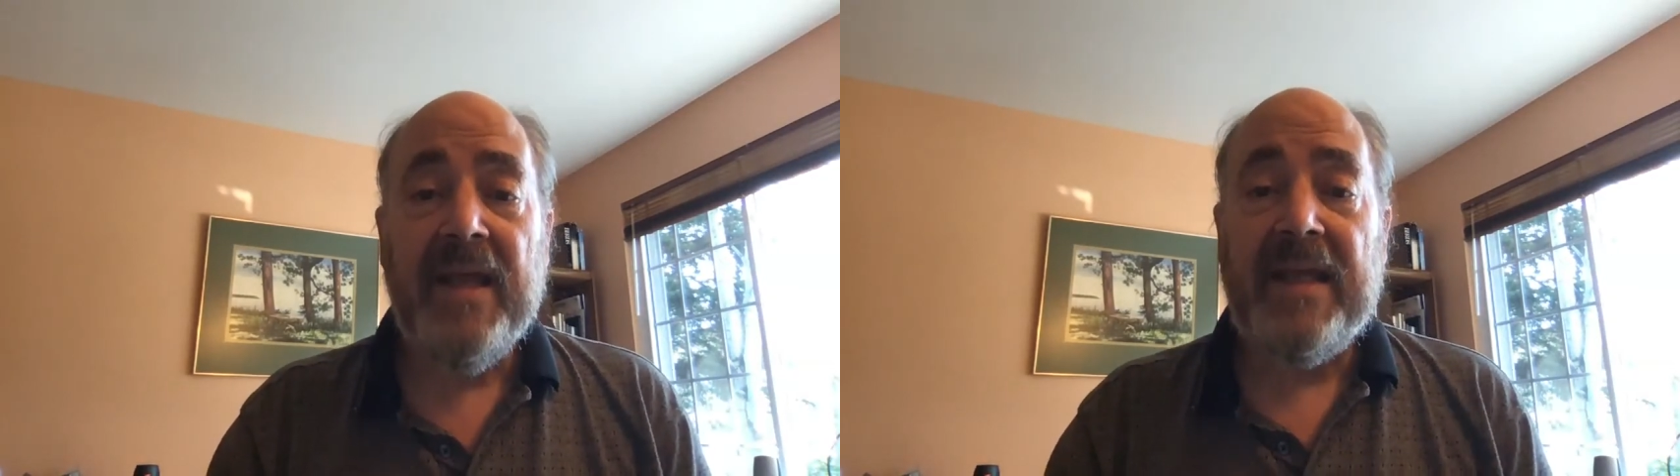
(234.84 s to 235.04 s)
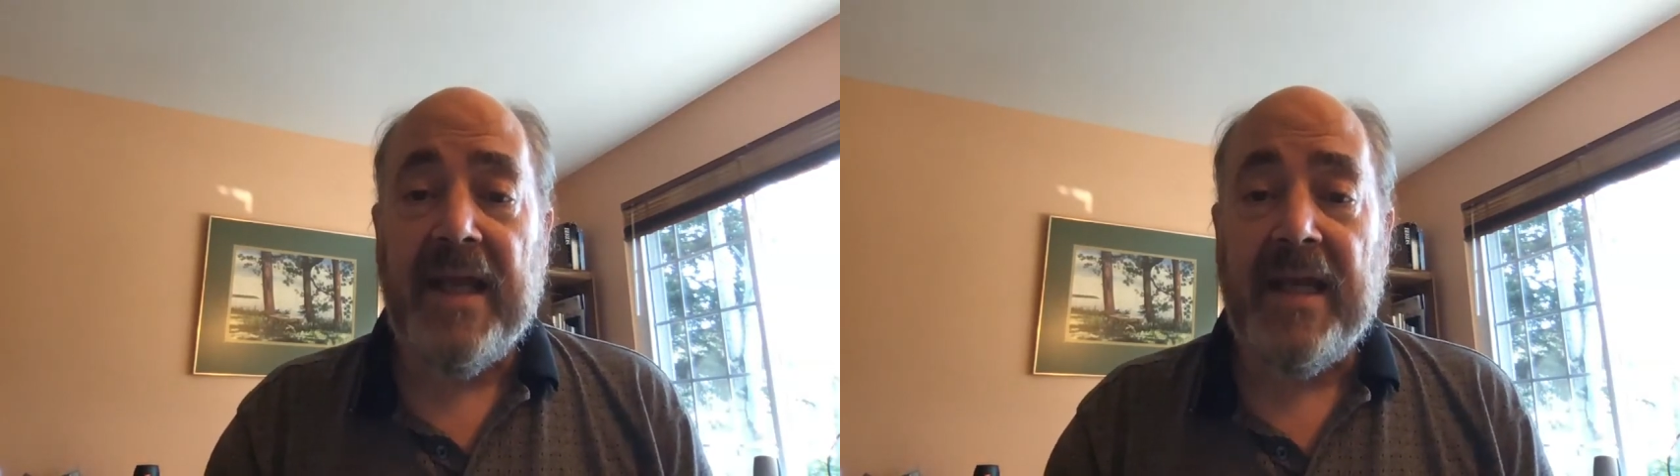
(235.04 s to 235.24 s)

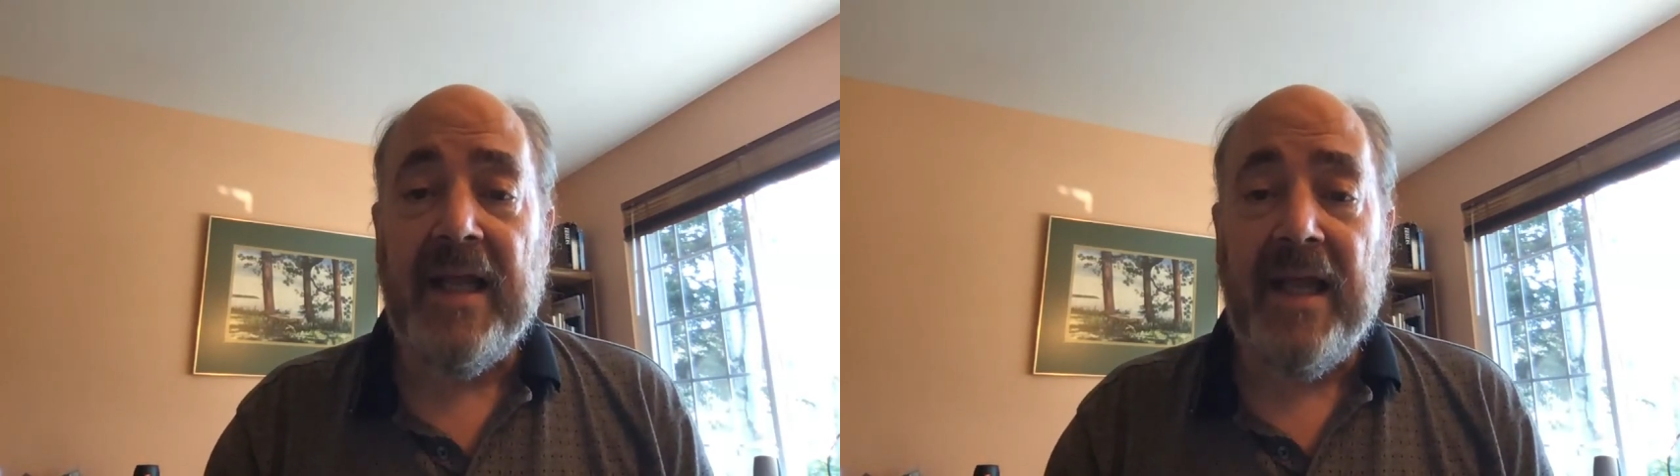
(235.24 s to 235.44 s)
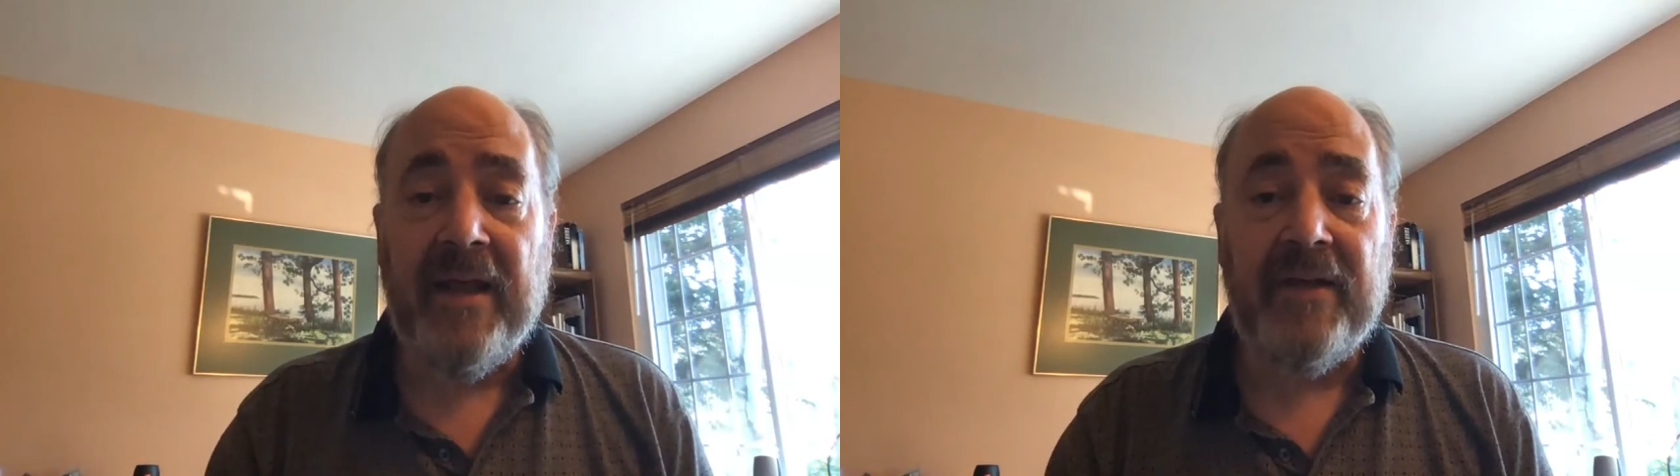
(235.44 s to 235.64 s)

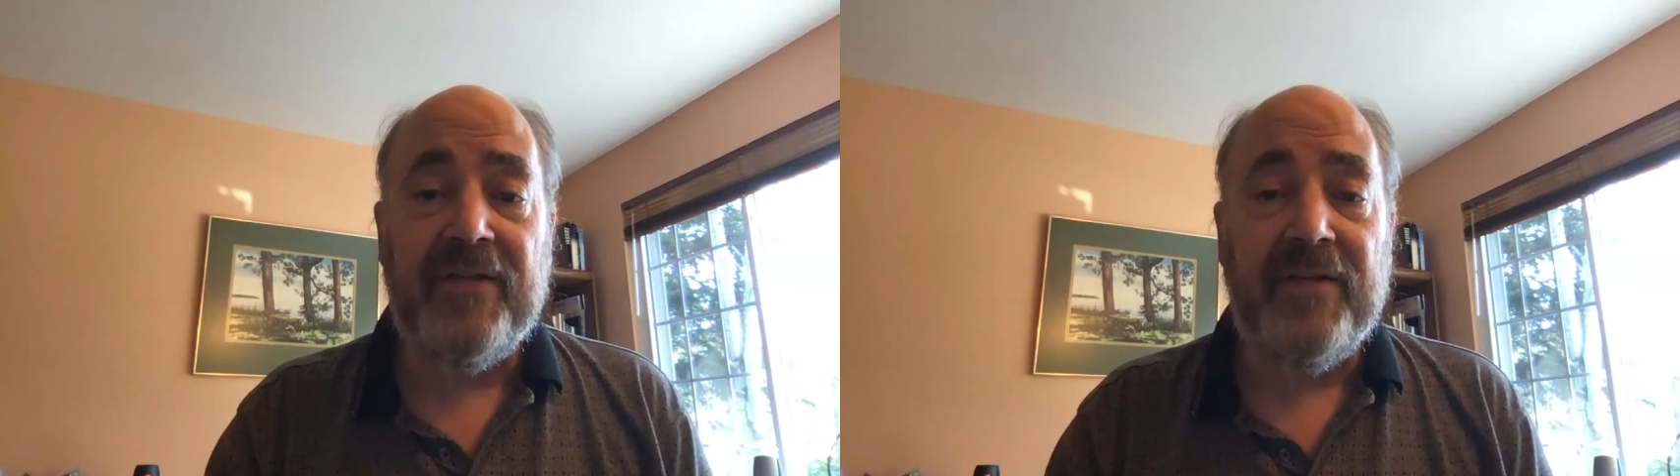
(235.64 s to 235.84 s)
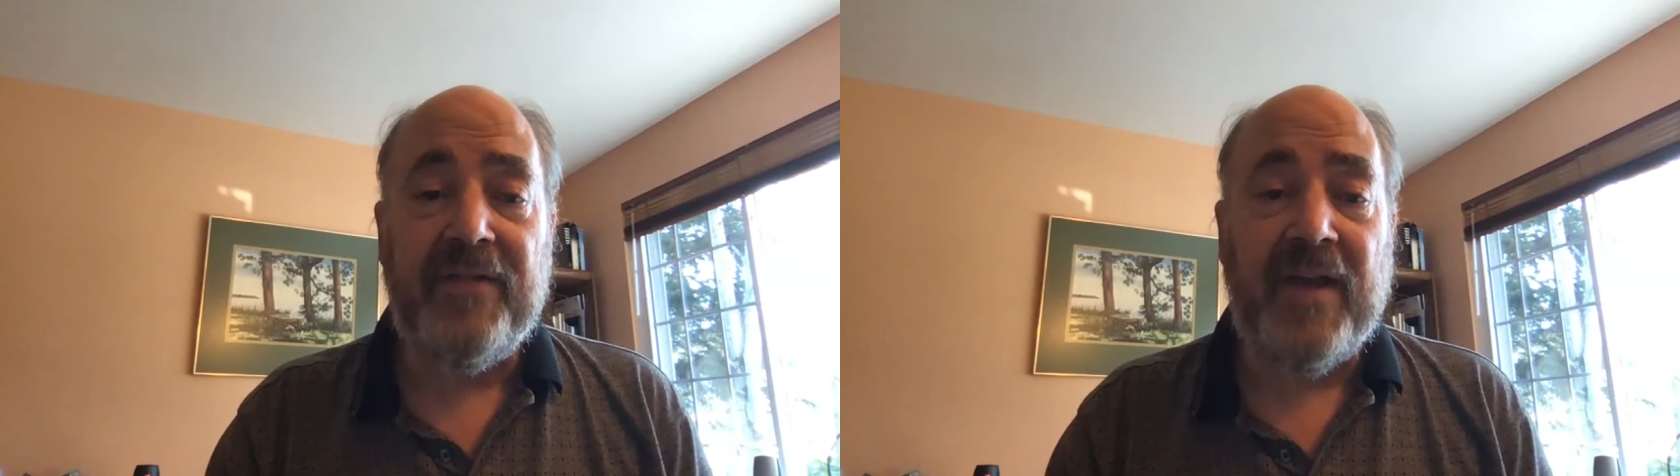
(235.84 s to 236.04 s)
Getting
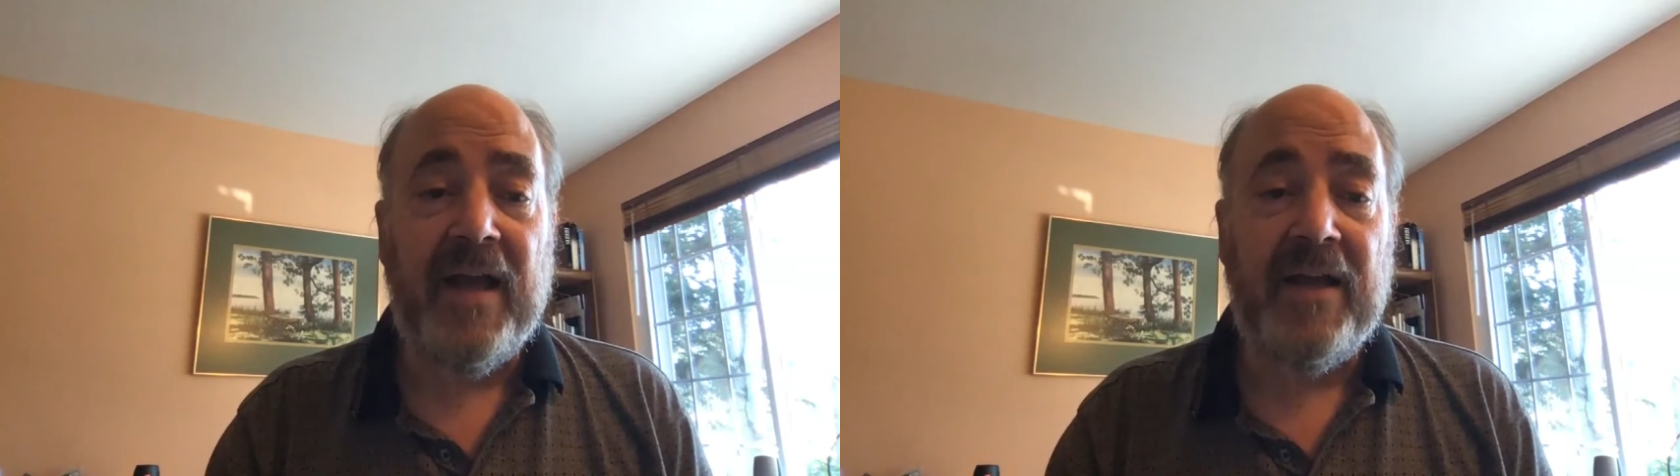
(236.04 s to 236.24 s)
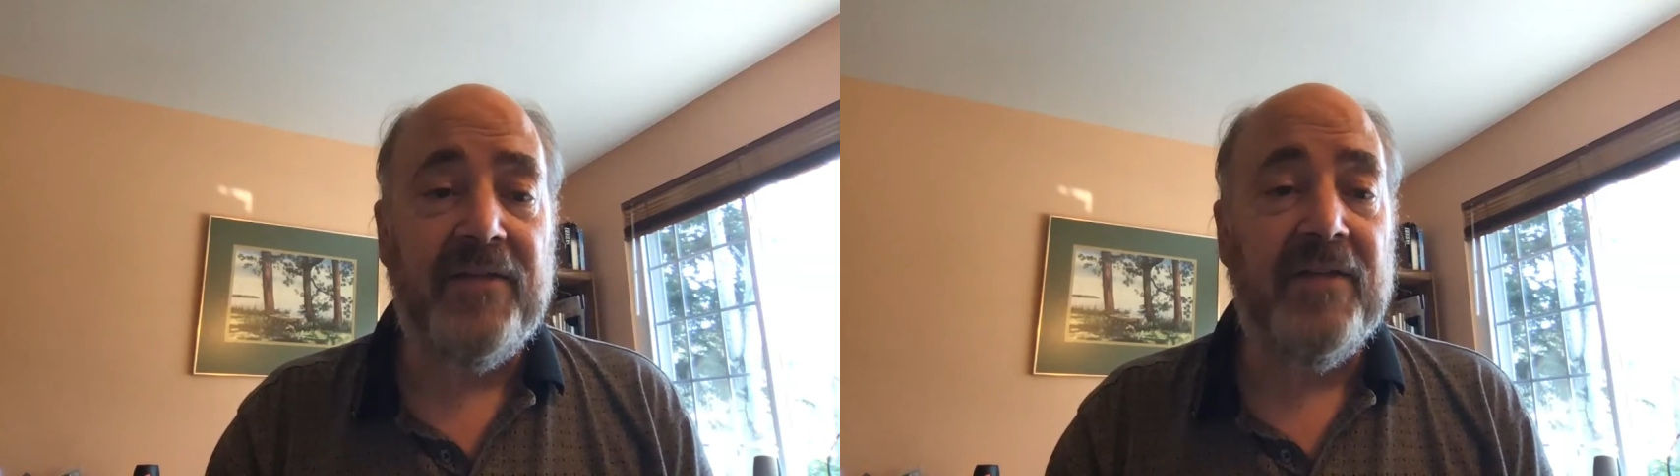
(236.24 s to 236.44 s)
exercise